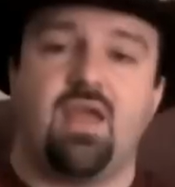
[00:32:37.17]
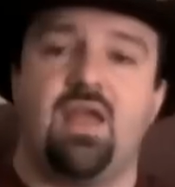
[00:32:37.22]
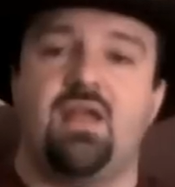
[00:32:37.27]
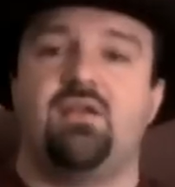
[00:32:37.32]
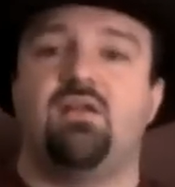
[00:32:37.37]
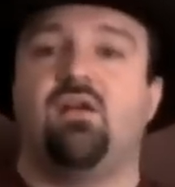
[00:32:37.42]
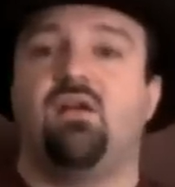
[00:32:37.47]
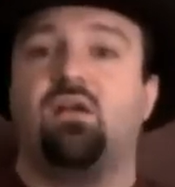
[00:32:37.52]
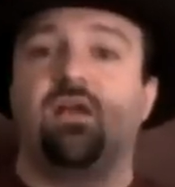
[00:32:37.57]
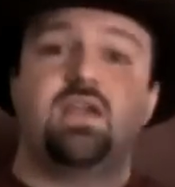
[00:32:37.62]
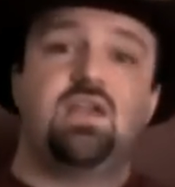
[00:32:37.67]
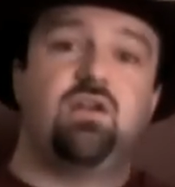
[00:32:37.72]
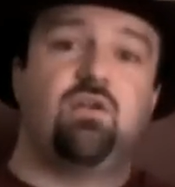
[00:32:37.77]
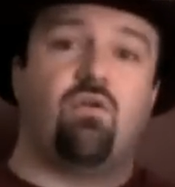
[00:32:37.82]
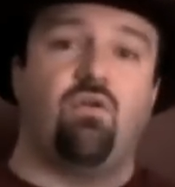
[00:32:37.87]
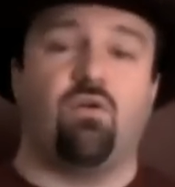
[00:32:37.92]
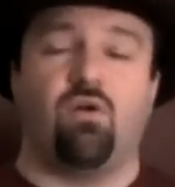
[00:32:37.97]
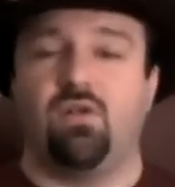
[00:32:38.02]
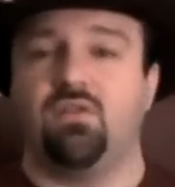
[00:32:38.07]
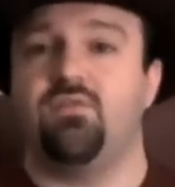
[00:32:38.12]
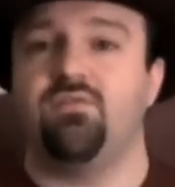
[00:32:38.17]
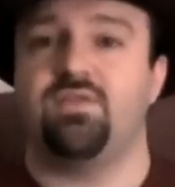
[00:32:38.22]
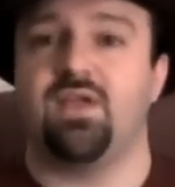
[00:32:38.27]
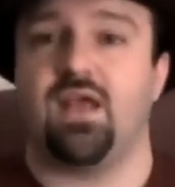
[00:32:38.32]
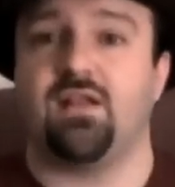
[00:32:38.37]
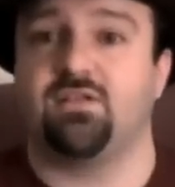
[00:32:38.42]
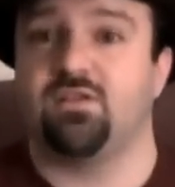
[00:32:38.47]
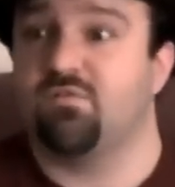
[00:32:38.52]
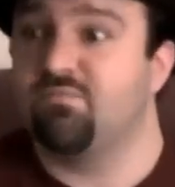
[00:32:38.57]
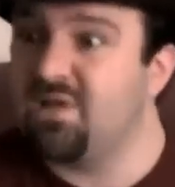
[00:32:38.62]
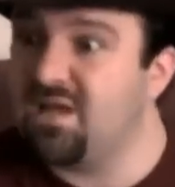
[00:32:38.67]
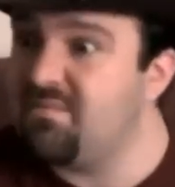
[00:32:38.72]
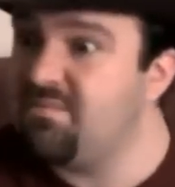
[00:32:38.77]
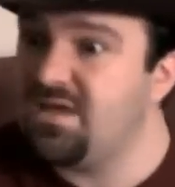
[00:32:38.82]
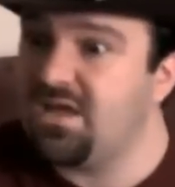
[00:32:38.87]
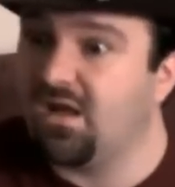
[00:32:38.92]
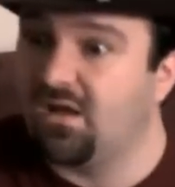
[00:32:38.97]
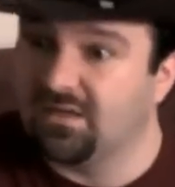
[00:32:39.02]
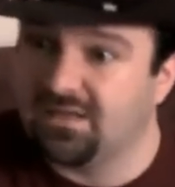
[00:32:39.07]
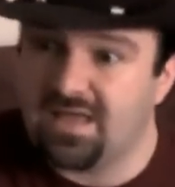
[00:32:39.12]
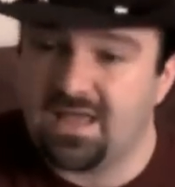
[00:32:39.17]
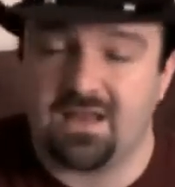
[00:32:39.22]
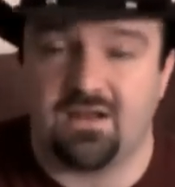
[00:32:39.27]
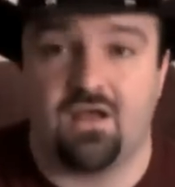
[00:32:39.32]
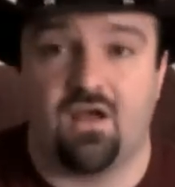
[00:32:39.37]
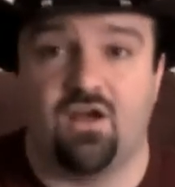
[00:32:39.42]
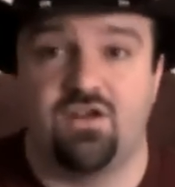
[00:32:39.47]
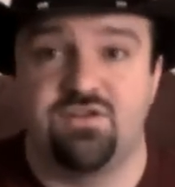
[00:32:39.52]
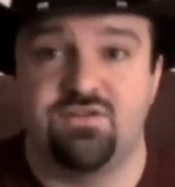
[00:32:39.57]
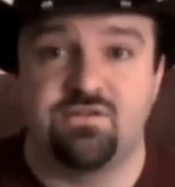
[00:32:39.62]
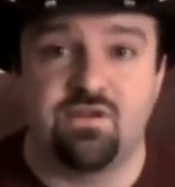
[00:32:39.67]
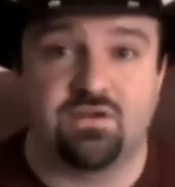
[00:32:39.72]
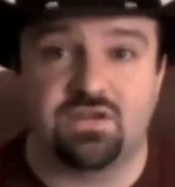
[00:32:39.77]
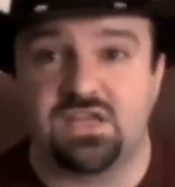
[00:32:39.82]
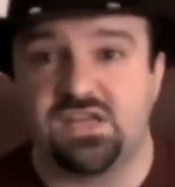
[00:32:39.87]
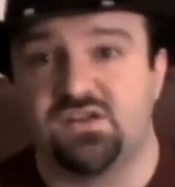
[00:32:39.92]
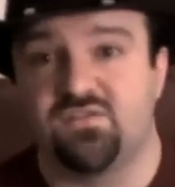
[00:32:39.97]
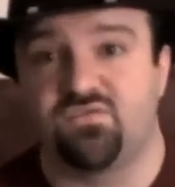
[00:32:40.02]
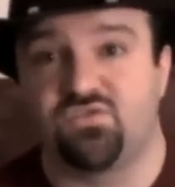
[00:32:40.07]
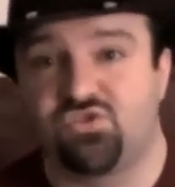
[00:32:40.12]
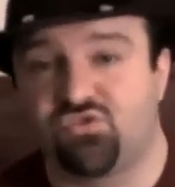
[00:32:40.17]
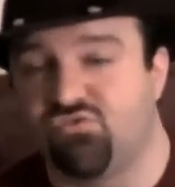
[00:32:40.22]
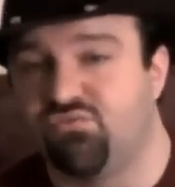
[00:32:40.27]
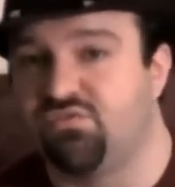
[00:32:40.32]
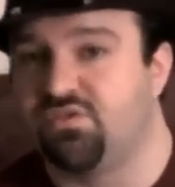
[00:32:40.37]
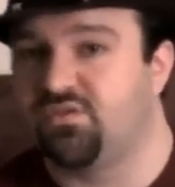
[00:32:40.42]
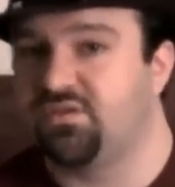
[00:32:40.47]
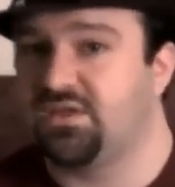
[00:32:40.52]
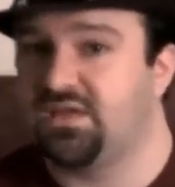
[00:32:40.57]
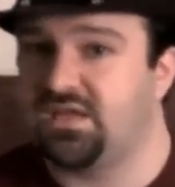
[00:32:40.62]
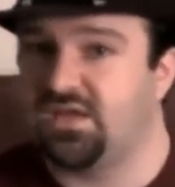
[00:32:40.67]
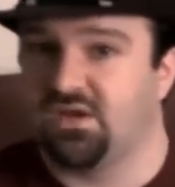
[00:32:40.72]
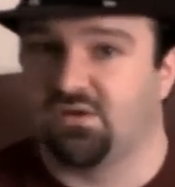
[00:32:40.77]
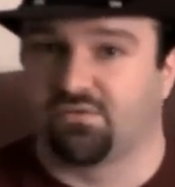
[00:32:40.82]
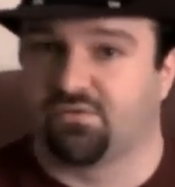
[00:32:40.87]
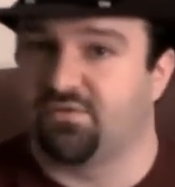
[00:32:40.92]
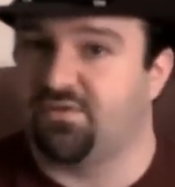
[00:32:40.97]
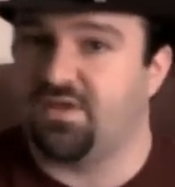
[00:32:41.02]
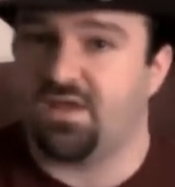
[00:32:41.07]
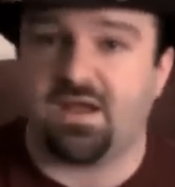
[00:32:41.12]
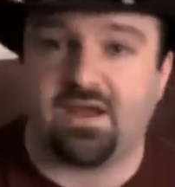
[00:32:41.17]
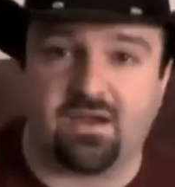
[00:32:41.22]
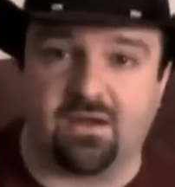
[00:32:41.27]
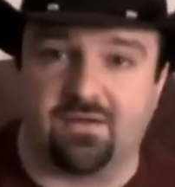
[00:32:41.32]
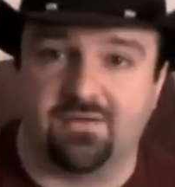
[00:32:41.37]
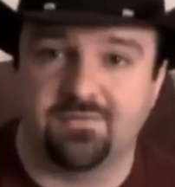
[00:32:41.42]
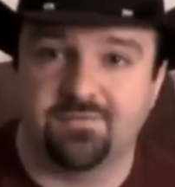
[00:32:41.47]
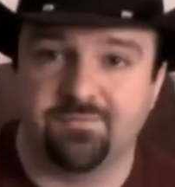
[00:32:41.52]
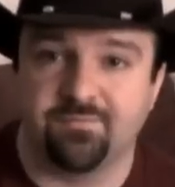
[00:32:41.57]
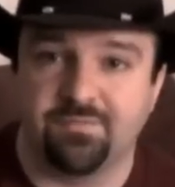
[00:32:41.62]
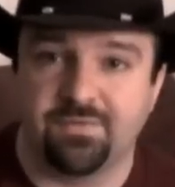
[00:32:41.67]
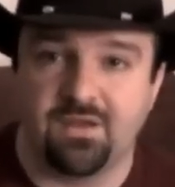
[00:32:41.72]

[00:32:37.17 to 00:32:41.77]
And in all of that, there may be again a nugget of truth here or there.